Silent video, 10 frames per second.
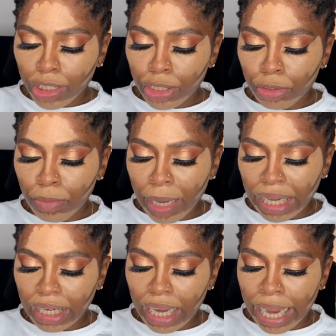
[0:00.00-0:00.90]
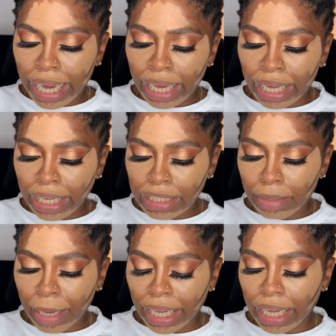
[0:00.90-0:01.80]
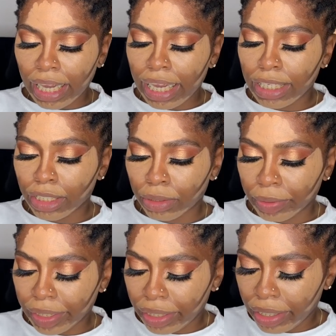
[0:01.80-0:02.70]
to make history.